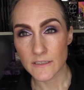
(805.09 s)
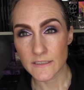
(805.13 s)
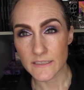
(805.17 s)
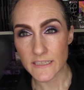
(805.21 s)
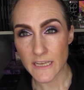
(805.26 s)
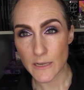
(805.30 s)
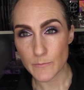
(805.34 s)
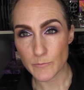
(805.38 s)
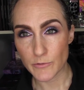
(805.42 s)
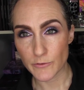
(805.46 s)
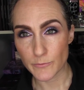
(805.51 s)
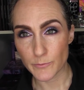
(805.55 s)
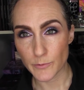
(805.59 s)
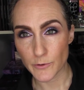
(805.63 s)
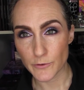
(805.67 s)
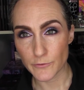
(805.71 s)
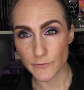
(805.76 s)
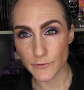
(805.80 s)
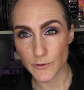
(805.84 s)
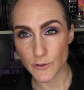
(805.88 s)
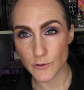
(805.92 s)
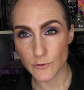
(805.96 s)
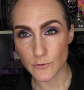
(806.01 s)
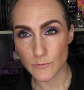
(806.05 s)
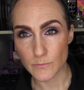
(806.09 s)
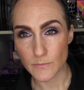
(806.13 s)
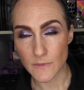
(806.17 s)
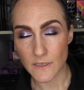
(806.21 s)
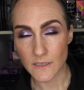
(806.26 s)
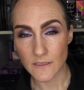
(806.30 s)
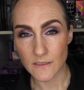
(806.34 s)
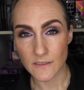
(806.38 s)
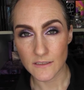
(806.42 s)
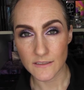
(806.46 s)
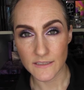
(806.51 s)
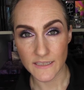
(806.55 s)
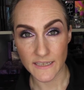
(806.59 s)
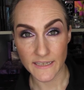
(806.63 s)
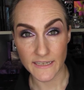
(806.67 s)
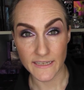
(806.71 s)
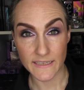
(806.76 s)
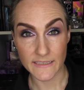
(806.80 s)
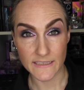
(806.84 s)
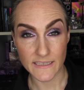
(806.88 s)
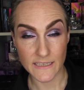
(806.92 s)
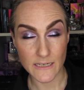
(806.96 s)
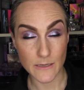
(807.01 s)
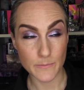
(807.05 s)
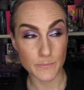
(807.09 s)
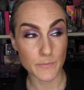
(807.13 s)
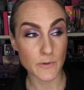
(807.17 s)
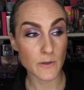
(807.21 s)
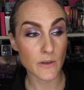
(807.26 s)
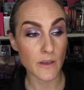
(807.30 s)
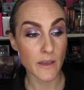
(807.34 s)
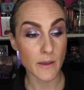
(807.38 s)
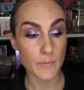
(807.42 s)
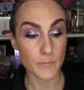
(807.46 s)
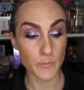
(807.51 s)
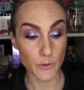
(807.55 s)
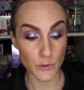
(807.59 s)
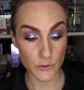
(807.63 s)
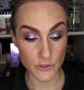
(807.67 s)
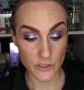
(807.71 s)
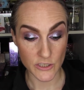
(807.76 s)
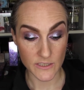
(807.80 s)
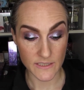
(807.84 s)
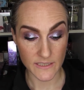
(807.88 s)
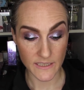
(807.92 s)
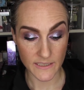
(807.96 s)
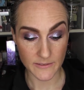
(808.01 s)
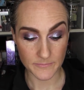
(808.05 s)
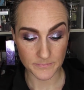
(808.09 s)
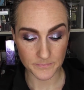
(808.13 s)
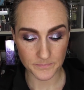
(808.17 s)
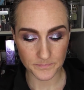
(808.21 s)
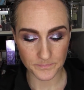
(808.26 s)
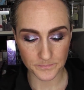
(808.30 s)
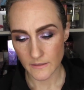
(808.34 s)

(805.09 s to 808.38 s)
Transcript: type of perfume that I ended up purchasing.